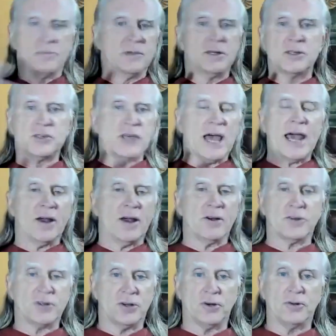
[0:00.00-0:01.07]
desire
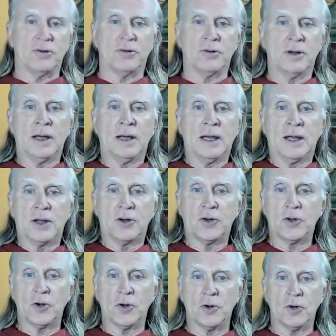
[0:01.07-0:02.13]
to
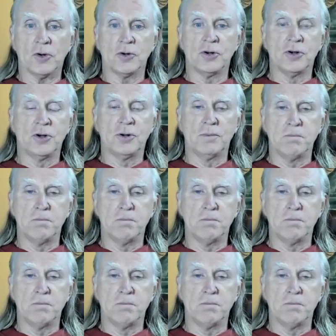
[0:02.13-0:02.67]
to